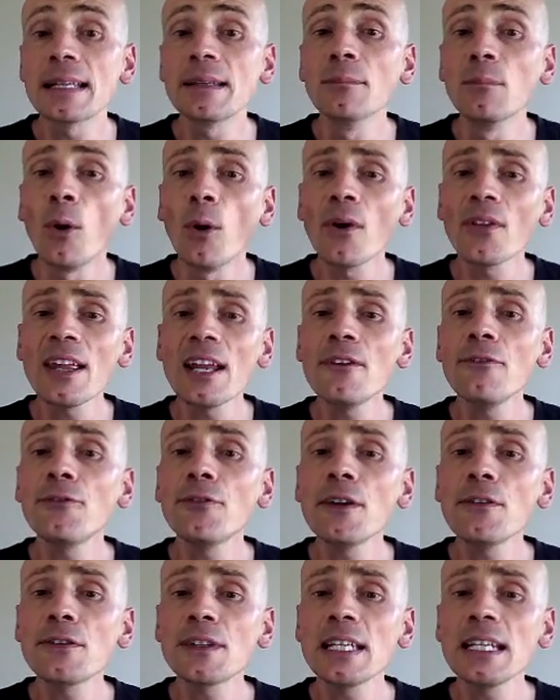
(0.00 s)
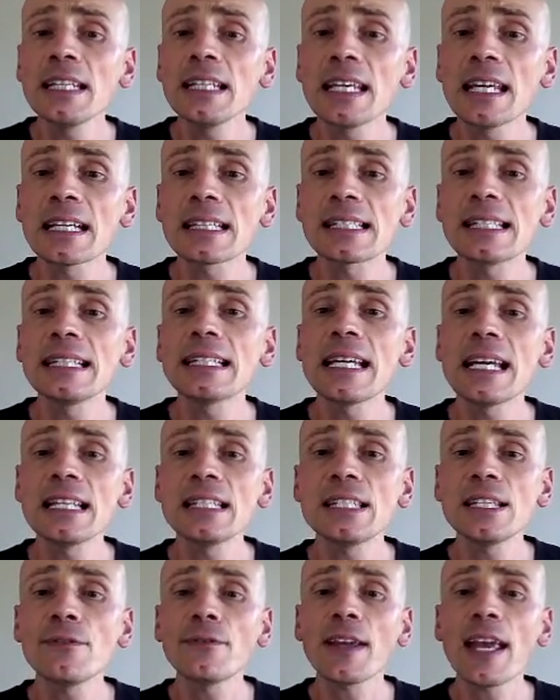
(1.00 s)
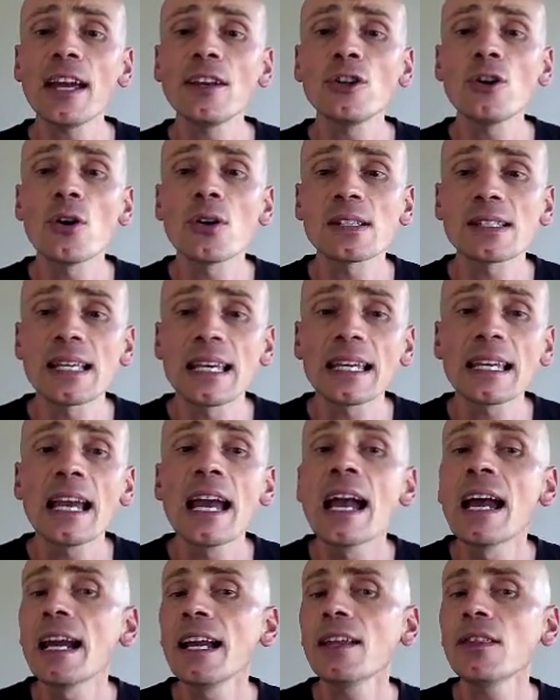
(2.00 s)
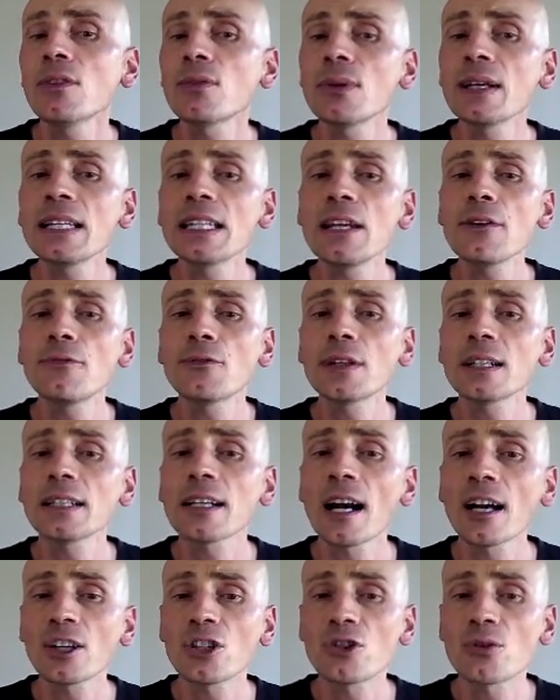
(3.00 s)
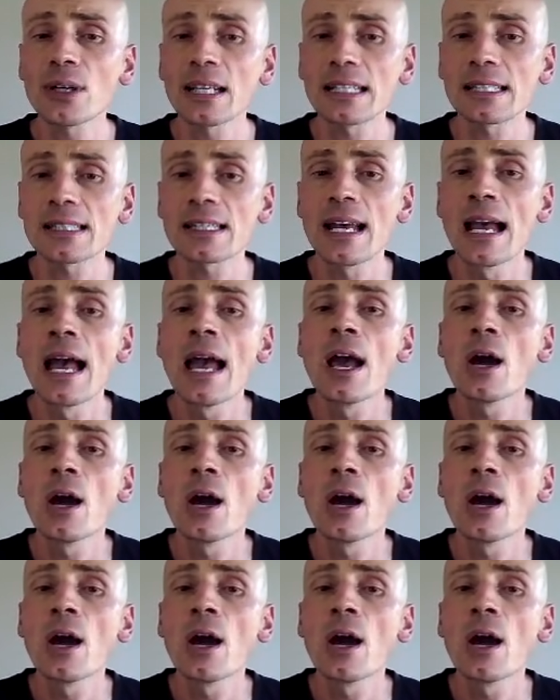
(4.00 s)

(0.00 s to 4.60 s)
in more than 15 years intensive care nursing in three different countries,